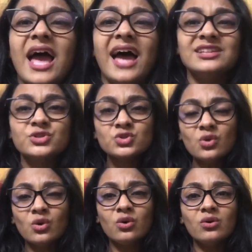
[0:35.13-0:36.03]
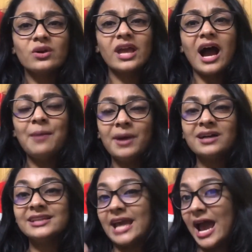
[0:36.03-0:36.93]
And so among
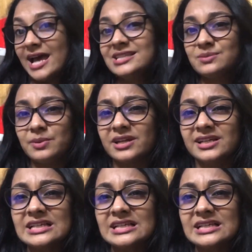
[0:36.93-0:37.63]
the aspirants,